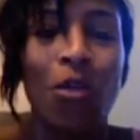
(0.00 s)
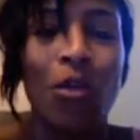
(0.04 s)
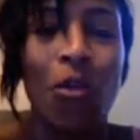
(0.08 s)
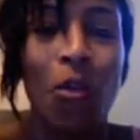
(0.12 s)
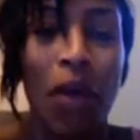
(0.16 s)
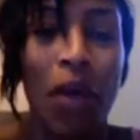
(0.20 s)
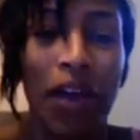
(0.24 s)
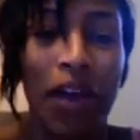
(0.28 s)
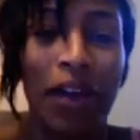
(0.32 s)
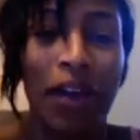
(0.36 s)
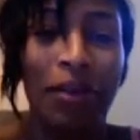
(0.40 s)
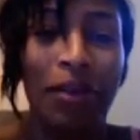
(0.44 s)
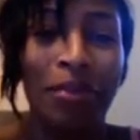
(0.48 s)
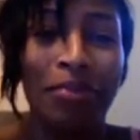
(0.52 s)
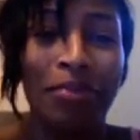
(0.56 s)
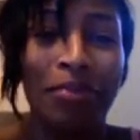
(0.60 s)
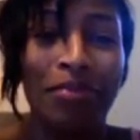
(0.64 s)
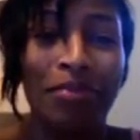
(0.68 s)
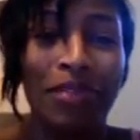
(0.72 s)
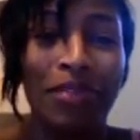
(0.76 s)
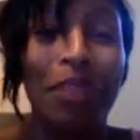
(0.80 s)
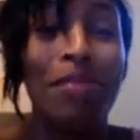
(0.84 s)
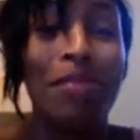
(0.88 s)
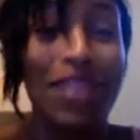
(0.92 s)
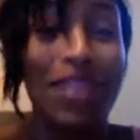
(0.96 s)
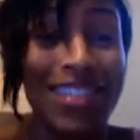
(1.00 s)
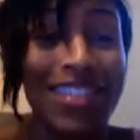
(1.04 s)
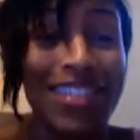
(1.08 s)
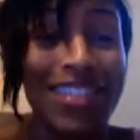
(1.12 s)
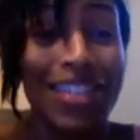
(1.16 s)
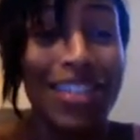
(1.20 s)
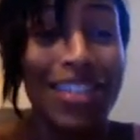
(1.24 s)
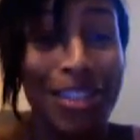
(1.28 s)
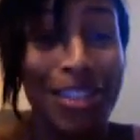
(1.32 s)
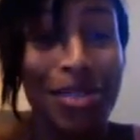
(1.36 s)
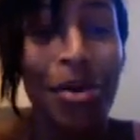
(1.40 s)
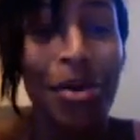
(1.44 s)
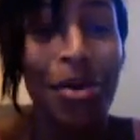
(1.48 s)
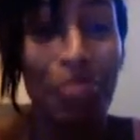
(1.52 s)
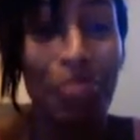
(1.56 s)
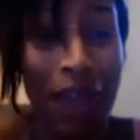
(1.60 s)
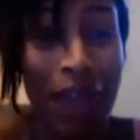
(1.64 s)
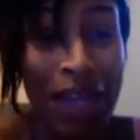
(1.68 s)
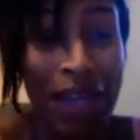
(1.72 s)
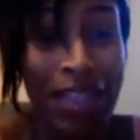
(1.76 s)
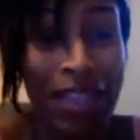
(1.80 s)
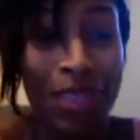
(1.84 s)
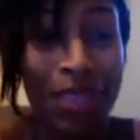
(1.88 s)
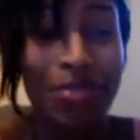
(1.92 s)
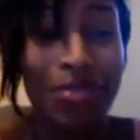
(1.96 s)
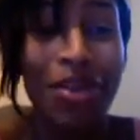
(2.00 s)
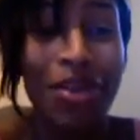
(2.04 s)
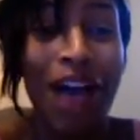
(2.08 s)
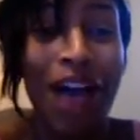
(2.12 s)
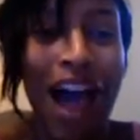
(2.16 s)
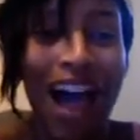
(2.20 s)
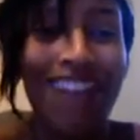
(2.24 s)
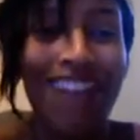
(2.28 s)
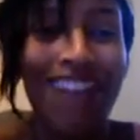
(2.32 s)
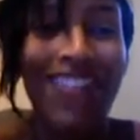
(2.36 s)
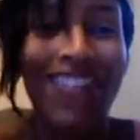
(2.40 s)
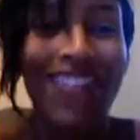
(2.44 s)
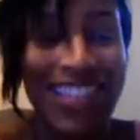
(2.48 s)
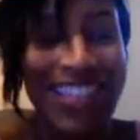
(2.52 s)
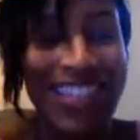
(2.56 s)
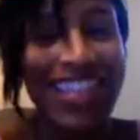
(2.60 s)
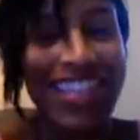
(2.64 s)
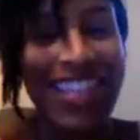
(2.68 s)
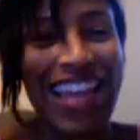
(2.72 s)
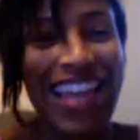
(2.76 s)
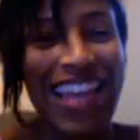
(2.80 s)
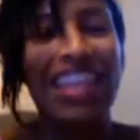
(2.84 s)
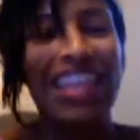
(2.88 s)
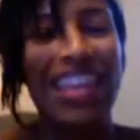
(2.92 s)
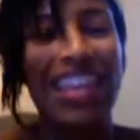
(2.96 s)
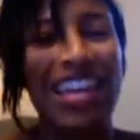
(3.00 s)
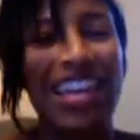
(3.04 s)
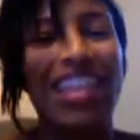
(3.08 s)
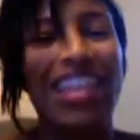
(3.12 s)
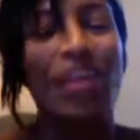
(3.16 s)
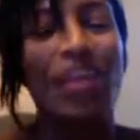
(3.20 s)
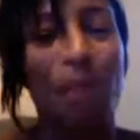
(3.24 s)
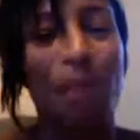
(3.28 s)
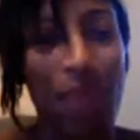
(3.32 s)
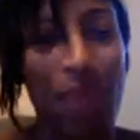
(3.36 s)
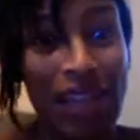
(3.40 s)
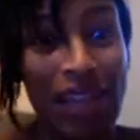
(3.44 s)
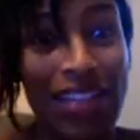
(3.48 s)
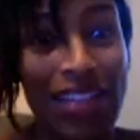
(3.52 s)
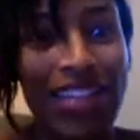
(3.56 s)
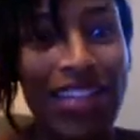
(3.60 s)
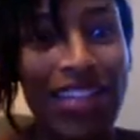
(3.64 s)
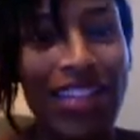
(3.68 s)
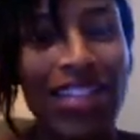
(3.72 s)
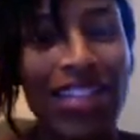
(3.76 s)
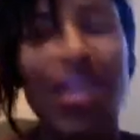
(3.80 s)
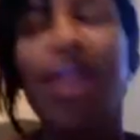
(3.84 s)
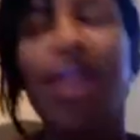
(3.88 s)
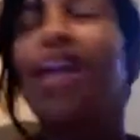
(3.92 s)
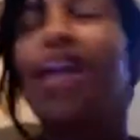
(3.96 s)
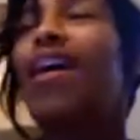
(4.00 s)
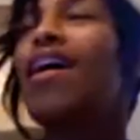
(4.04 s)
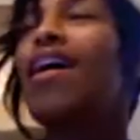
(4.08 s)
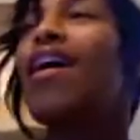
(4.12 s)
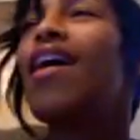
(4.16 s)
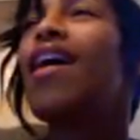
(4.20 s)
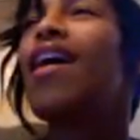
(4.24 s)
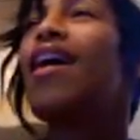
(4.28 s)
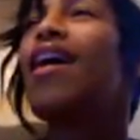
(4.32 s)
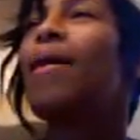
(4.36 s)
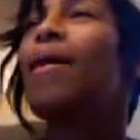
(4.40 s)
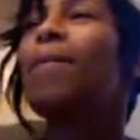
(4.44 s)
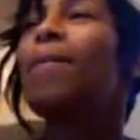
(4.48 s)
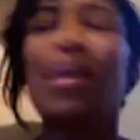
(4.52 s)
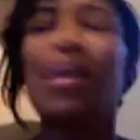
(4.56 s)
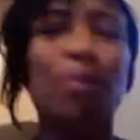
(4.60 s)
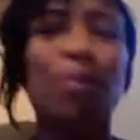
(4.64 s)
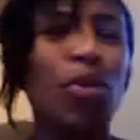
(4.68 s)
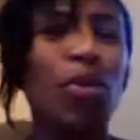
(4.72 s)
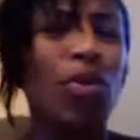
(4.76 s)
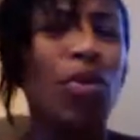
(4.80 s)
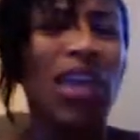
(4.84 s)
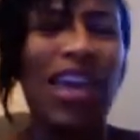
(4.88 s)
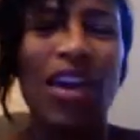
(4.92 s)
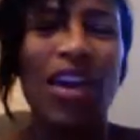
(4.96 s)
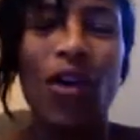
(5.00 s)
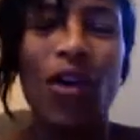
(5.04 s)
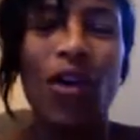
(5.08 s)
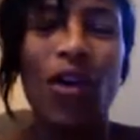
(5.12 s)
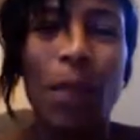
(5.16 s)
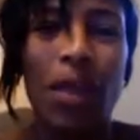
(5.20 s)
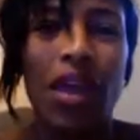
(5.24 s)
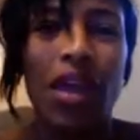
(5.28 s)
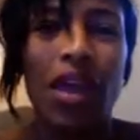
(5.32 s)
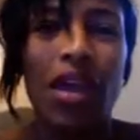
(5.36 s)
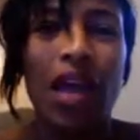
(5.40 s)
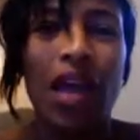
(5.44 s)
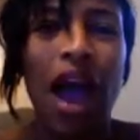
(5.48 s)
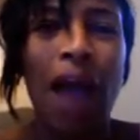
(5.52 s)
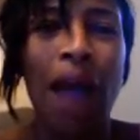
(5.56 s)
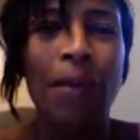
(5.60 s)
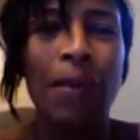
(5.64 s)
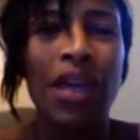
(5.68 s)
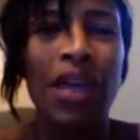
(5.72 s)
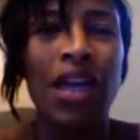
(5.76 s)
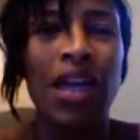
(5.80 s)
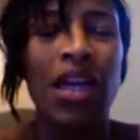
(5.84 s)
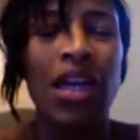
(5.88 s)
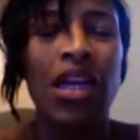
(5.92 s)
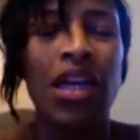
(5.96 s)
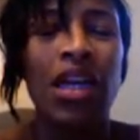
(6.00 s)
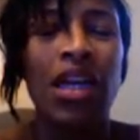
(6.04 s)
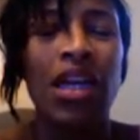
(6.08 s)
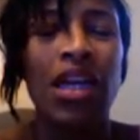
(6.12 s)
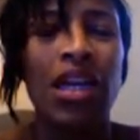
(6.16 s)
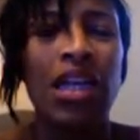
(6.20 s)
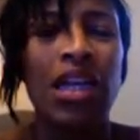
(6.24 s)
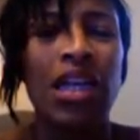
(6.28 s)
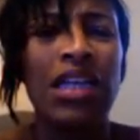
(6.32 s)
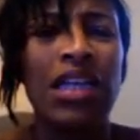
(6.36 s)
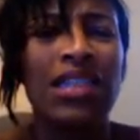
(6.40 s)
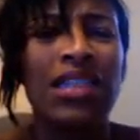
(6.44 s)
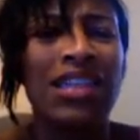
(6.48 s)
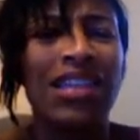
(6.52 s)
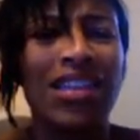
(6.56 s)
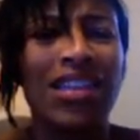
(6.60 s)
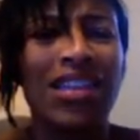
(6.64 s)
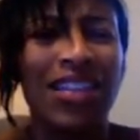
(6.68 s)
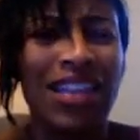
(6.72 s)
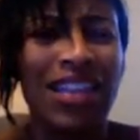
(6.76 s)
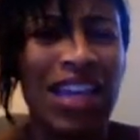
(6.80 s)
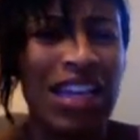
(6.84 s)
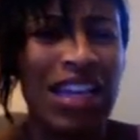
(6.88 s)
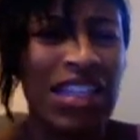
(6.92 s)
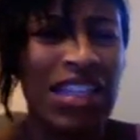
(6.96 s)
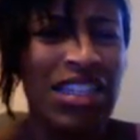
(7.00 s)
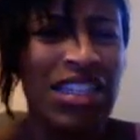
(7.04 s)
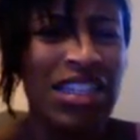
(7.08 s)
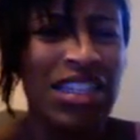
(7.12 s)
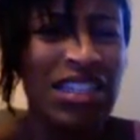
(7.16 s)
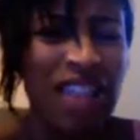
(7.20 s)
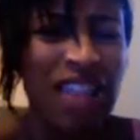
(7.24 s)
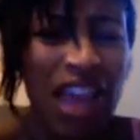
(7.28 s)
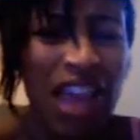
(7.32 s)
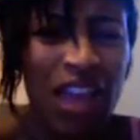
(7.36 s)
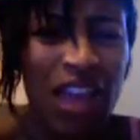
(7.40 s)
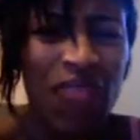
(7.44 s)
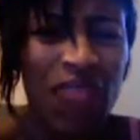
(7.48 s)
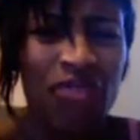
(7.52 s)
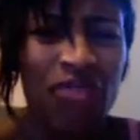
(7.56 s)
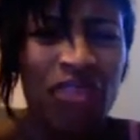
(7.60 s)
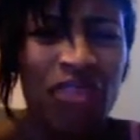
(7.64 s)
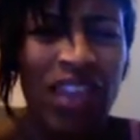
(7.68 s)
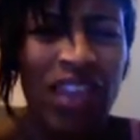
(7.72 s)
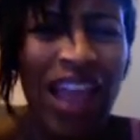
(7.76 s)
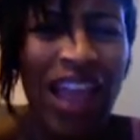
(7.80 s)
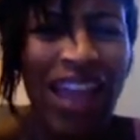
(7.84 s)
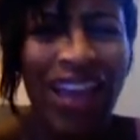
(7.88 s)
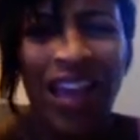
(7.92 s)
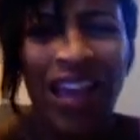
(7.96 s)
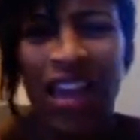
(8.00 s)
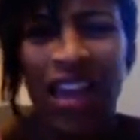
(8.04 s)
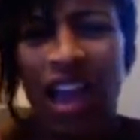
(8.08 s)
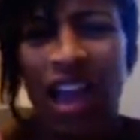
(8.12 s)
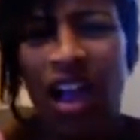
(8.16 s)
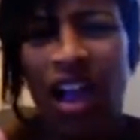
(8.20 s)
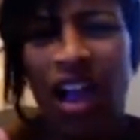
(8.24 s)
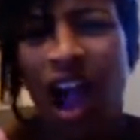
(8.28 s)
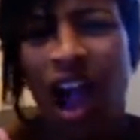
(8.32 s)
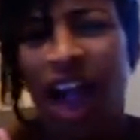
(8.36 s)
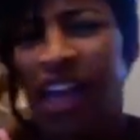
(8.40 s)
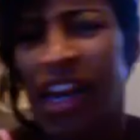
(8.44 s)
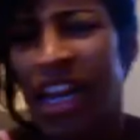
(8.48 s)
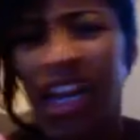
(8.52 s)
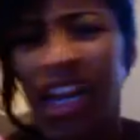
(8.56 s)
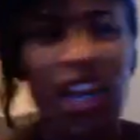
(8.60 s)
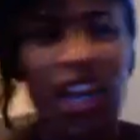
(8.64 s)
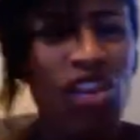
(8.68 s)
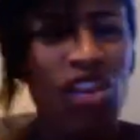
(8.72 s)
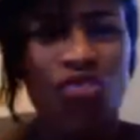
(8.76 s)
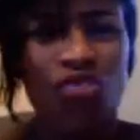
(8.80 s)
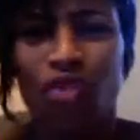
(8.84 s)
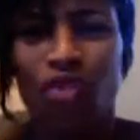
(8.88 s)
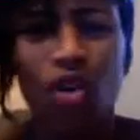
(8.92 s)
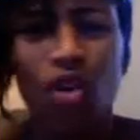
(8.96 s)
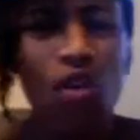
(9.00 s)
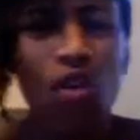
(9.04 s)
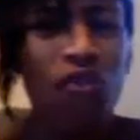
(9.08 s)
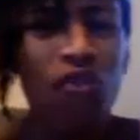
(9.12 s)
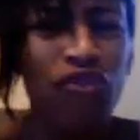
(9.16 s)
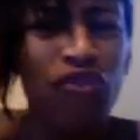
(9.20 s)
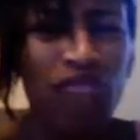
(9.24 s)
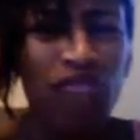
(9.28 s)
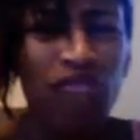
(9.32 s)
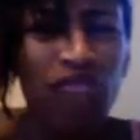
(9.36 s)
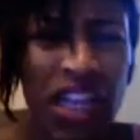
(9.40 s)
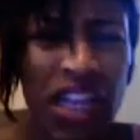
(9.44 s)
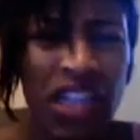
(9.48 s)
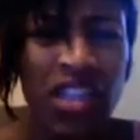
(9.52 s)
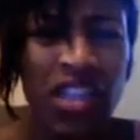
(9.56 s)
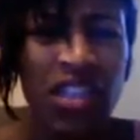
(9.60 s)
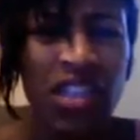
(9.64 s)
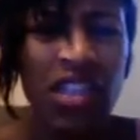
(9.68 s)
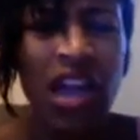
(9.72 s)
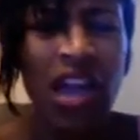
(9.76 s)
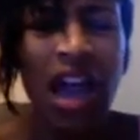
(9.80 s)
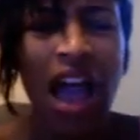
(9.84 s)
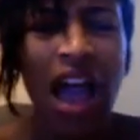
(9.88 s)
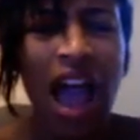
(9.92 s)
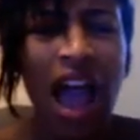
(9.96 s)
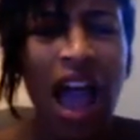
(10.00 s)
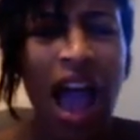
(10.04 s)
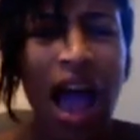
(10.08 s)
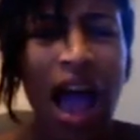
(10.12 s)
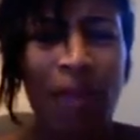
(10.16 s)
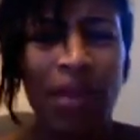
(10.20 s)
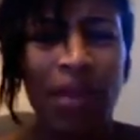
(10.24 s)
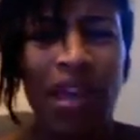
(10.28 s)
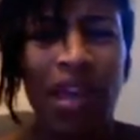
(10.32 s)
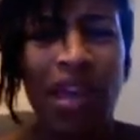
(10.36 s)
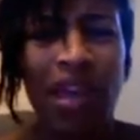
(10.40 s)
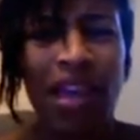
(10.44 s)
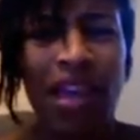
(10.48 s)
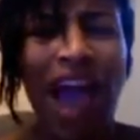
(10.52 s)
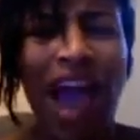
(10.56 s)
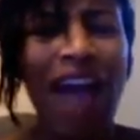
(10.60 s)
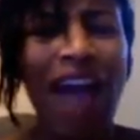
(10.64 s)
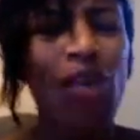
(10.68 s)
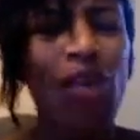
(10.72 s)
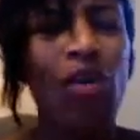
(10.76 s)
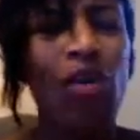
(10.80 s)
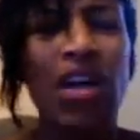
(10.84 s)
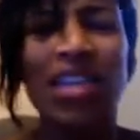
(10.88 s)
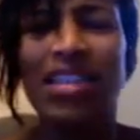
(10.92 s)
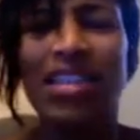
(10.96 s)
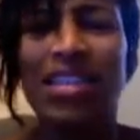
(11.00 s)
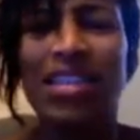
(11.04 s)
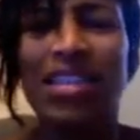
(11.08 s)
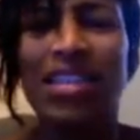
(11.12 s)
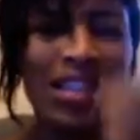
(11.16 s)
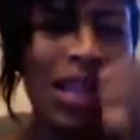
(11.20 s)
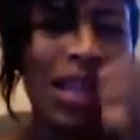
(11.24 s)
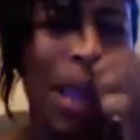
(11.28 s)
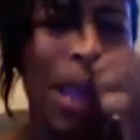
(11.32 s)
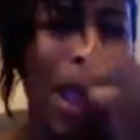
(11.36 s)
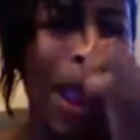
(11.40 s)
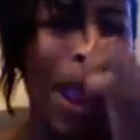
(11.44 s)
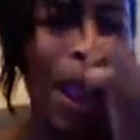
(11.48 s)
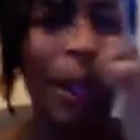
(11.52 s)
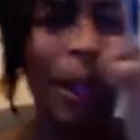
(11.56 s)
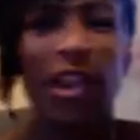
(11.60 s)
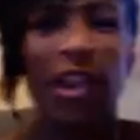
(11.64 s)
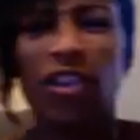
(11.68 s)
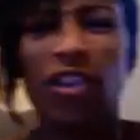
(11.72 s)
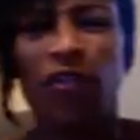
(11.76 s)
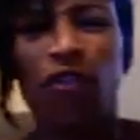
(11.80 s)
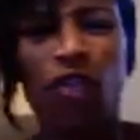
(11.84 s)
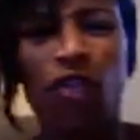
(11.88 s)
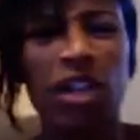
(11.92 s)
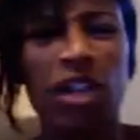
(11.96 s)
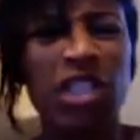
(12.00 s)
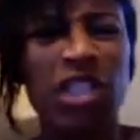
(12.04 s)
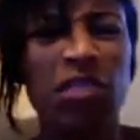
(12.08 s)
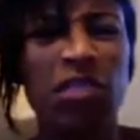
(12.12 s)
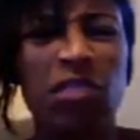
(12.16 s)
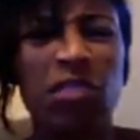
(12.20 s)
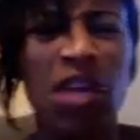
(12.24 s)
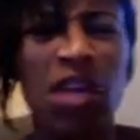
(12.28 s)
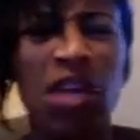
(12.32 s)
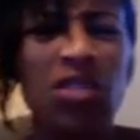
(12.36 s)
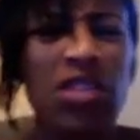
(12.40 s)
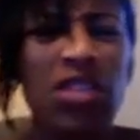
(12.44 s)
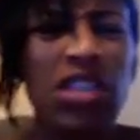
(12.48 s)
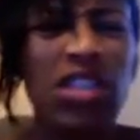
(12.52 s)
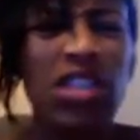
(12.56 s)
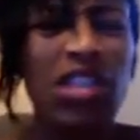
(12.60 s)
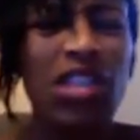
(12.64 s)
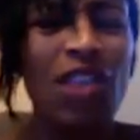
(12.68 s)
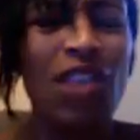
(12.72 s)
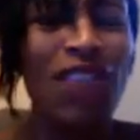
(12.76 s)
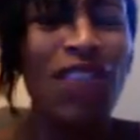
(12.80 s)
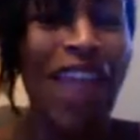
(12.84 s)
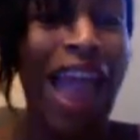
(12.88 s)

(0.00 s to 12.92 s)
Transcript: Well, the message is on Bossip, so obviously they leaked the message. People kill me. I mean, is anything safe? Like, are there any real friends? I mean, I don't understand these voicemails and stuff.